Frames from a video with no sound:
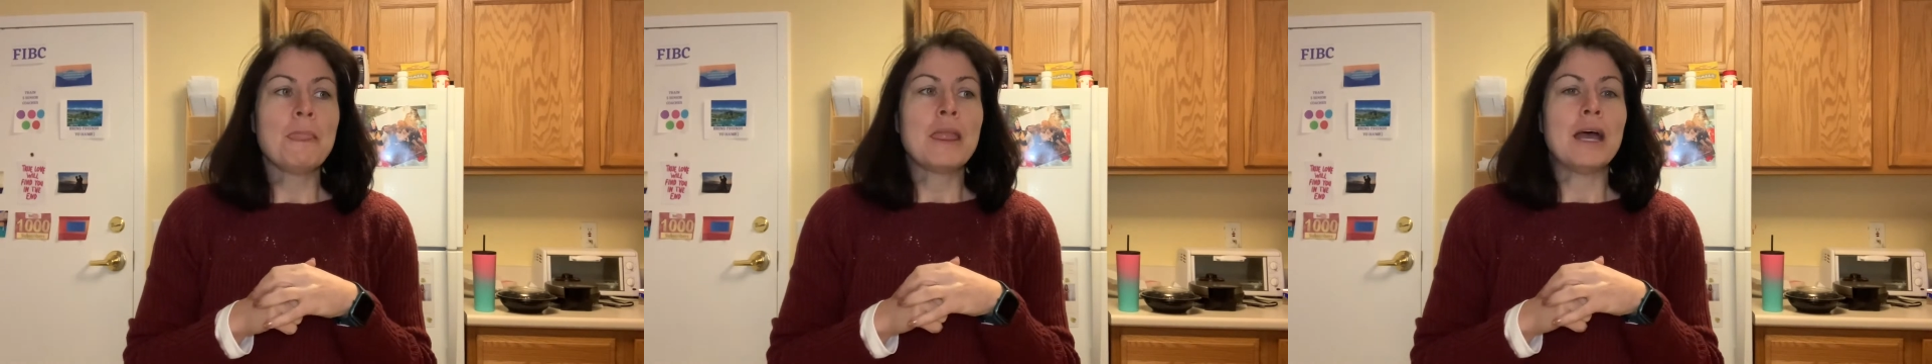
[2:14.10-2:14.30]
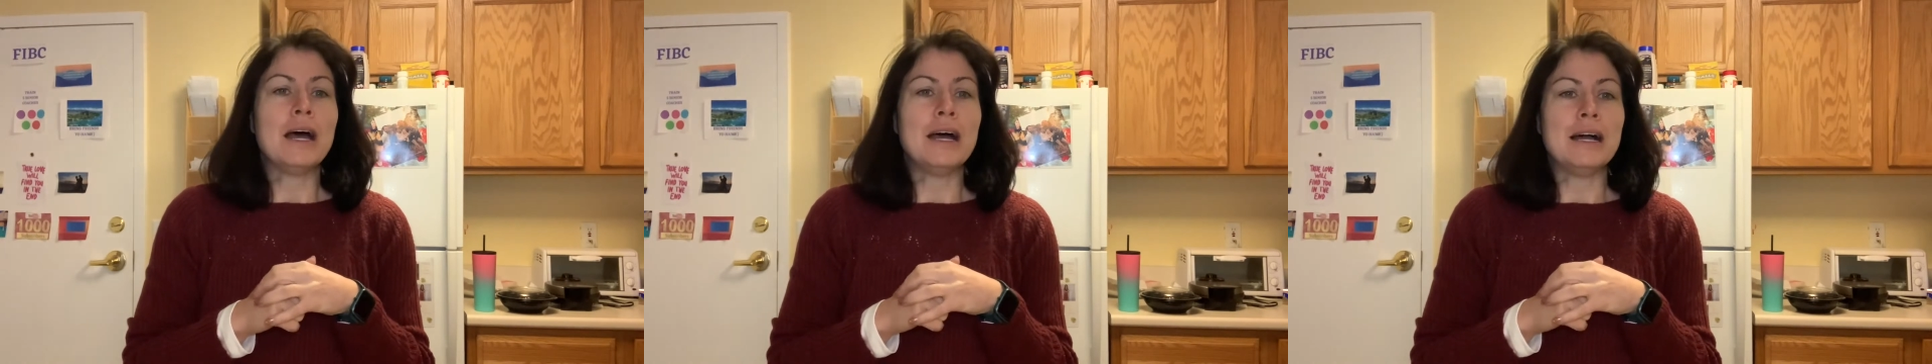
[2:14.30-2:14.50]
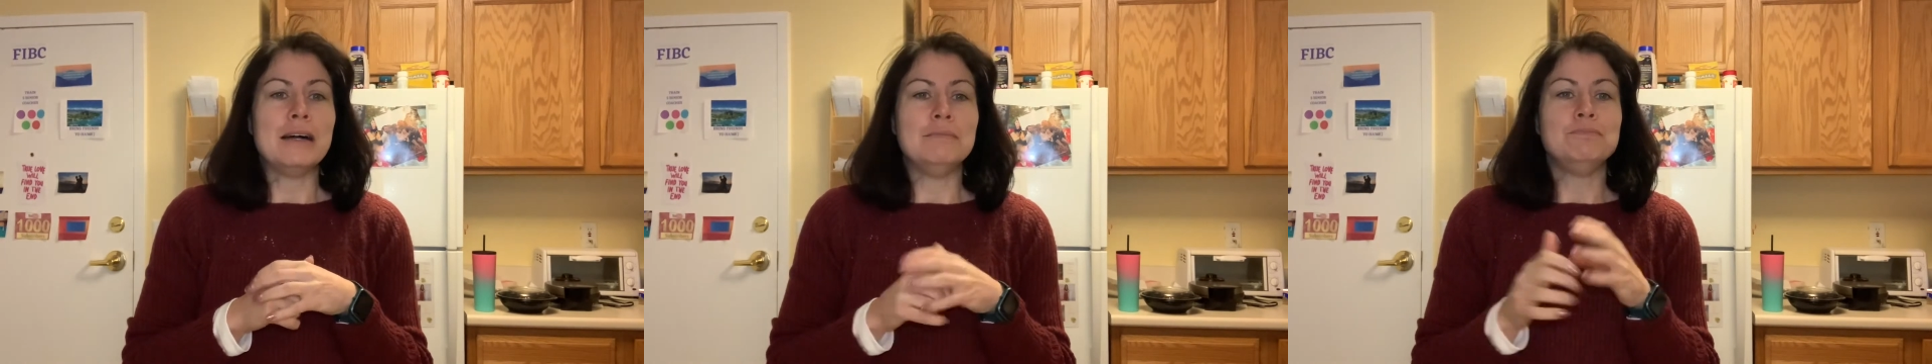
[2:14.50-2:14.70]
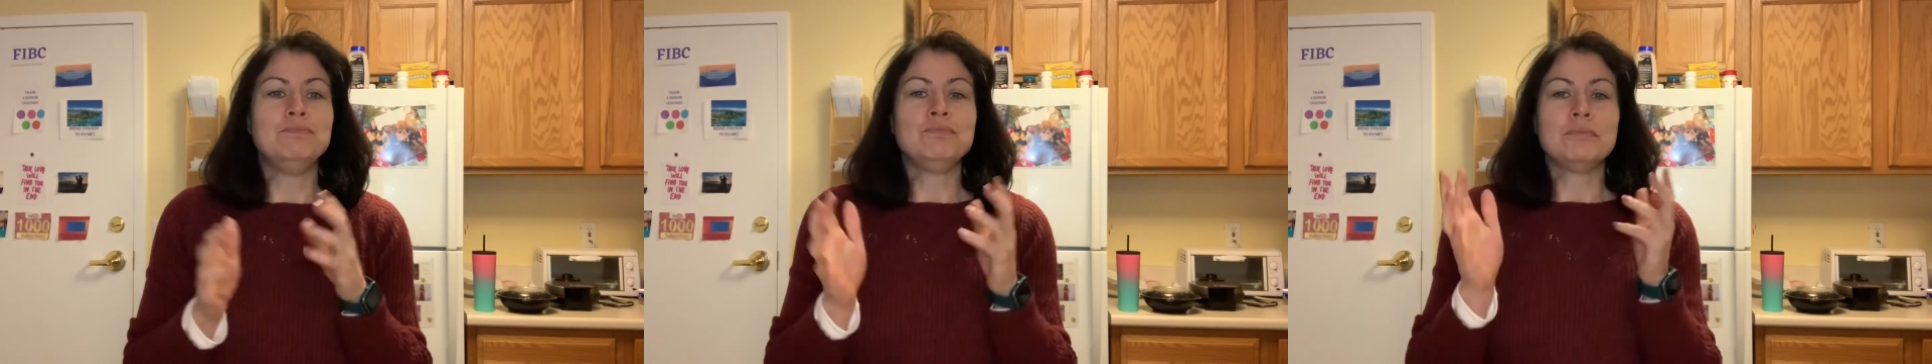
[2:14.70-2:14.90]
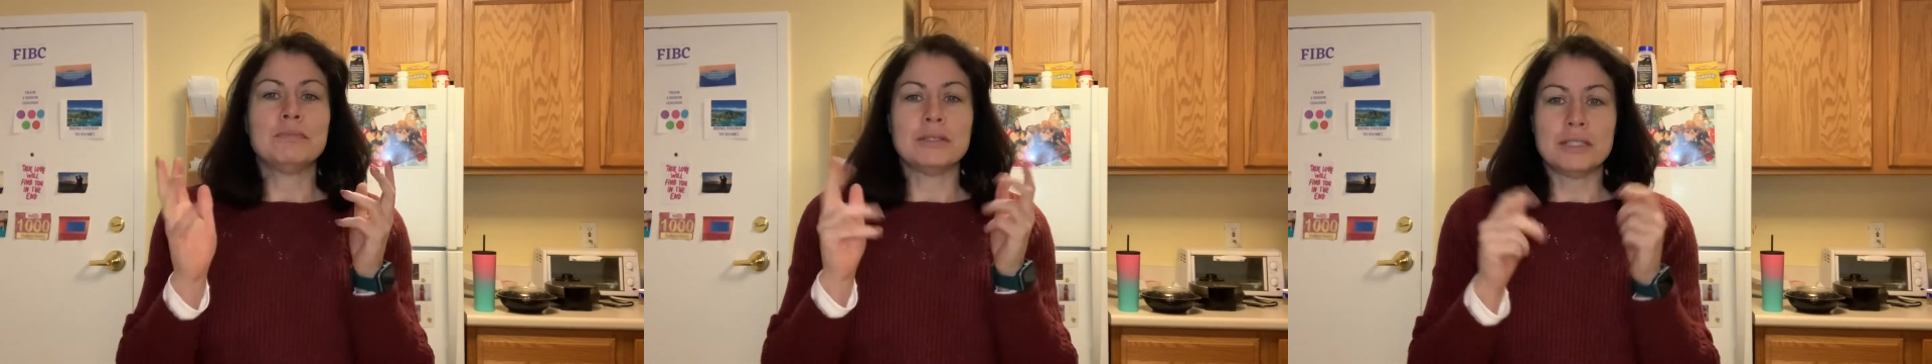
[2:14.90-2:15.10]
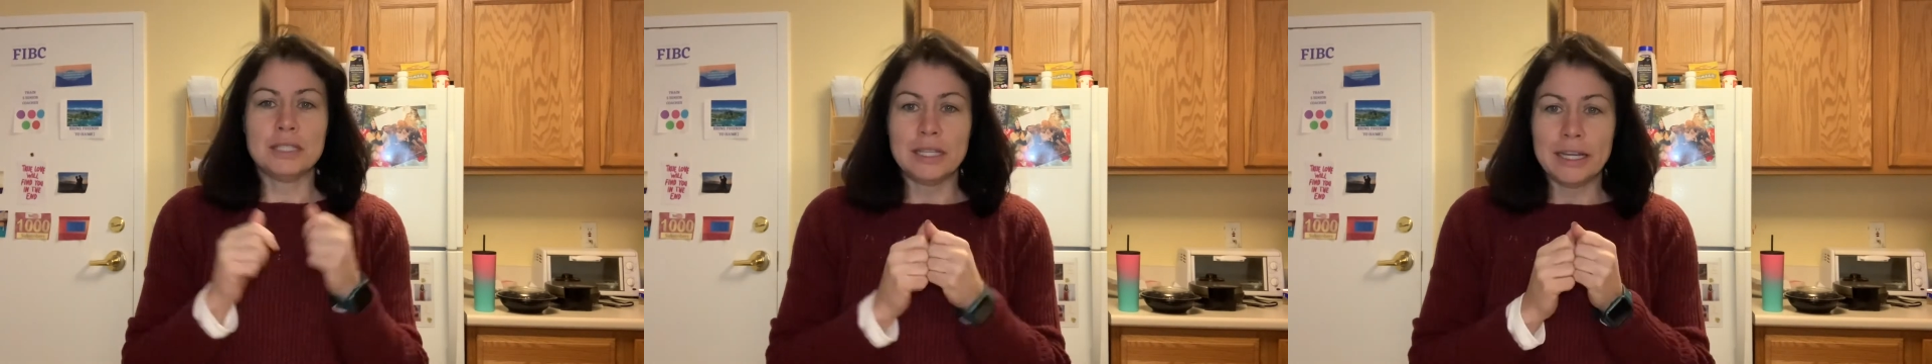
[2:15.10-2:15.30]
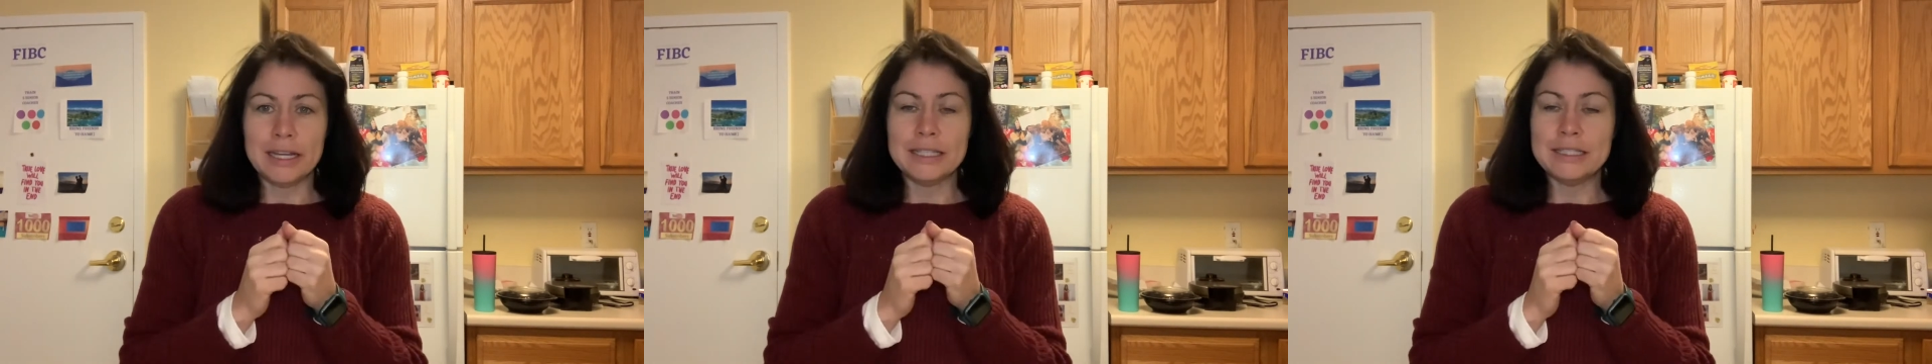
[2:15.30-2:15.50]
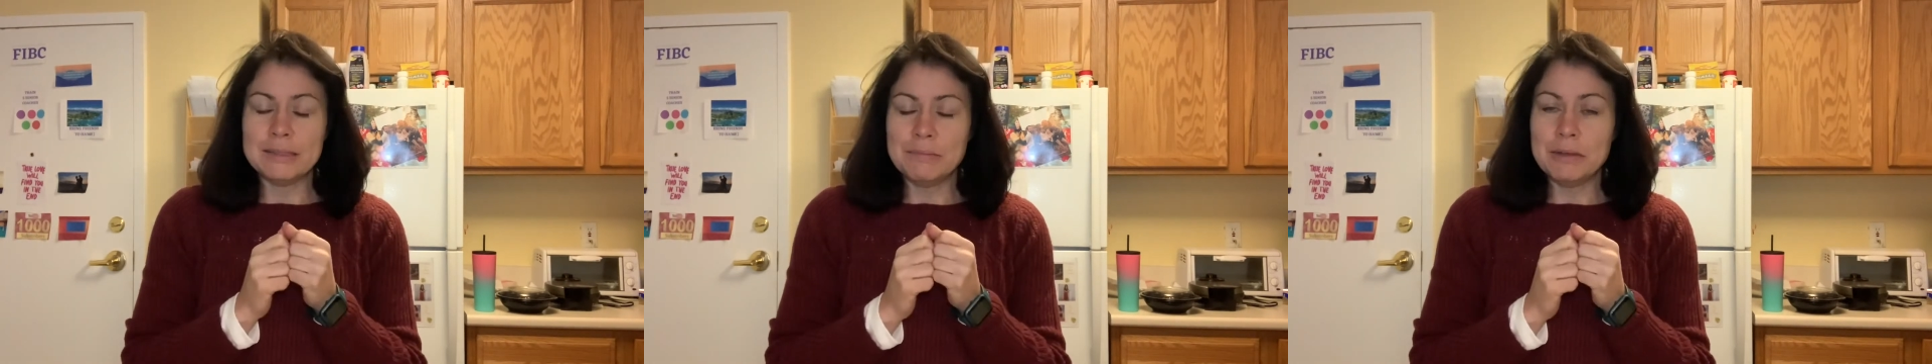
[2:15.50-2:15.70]
Um, but today
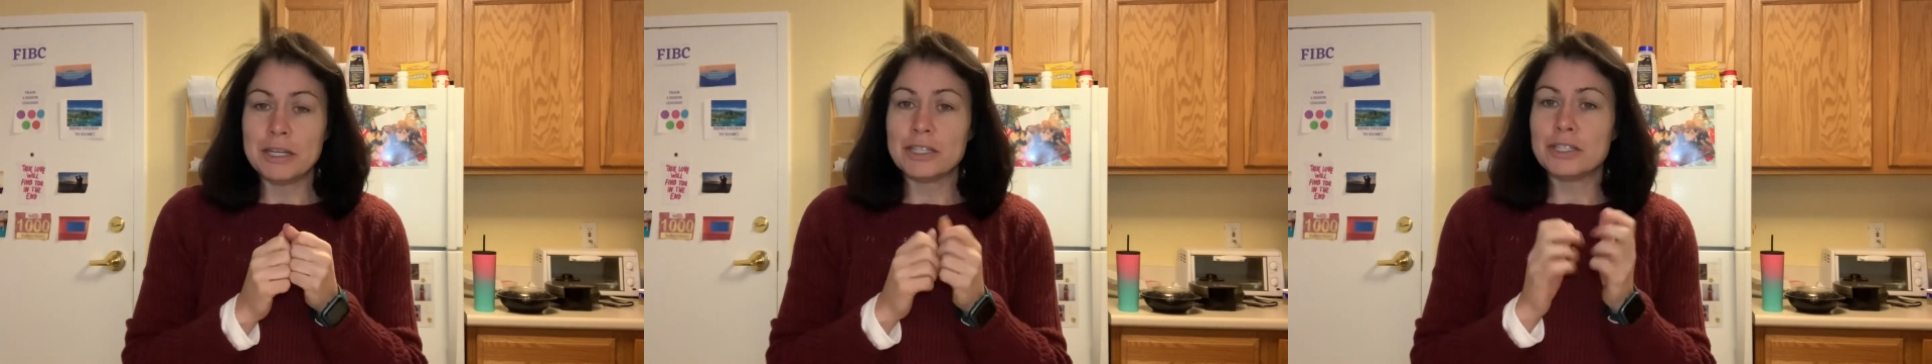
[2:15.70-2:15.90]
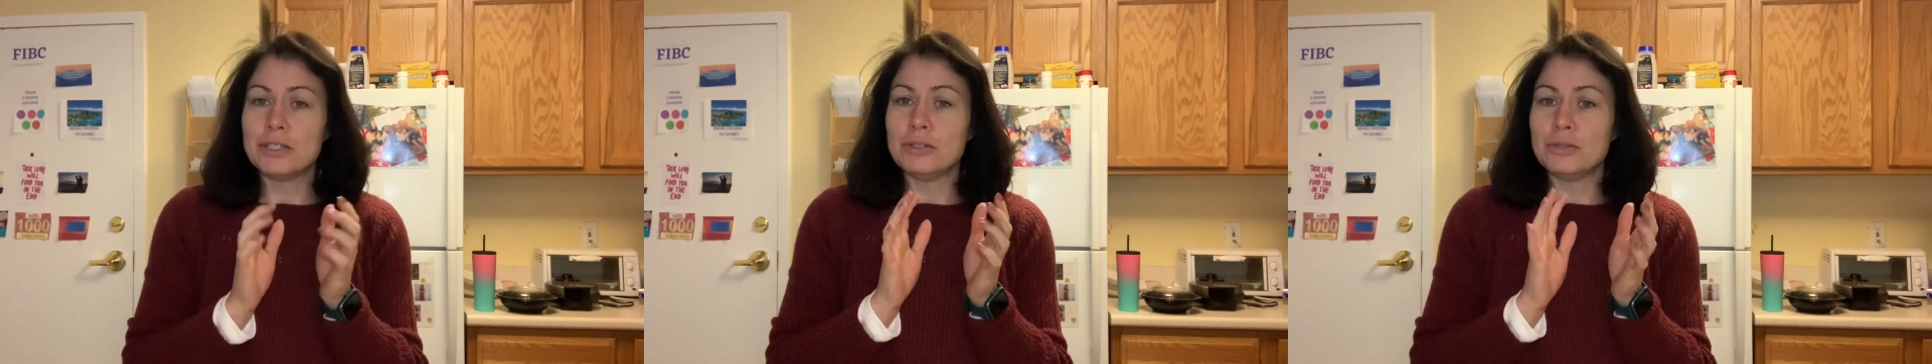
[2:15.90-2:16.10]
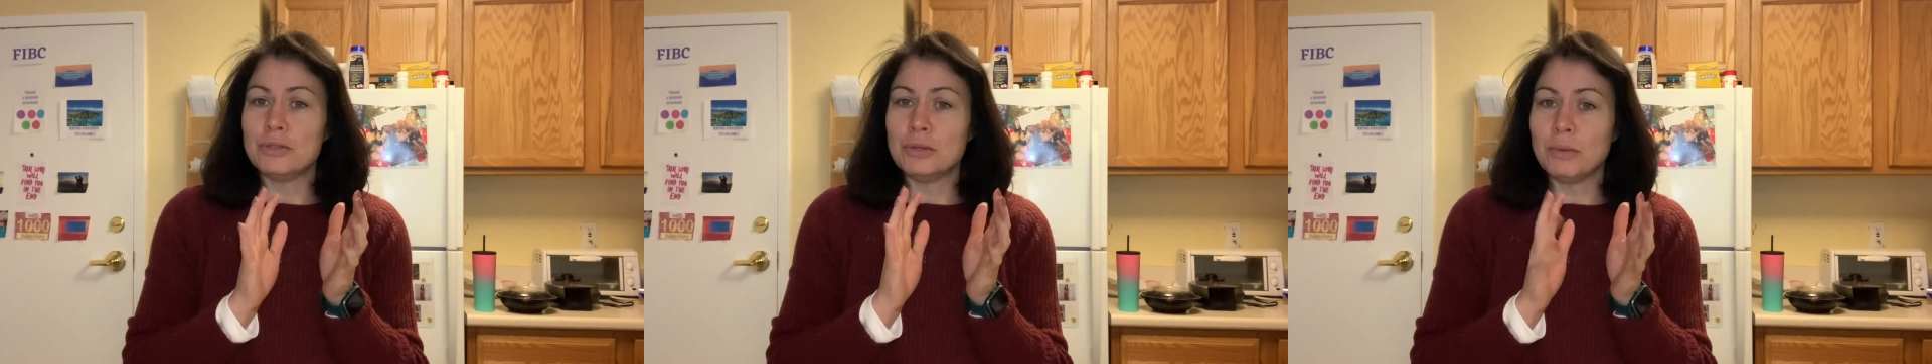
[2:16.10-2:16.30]
I did manage to do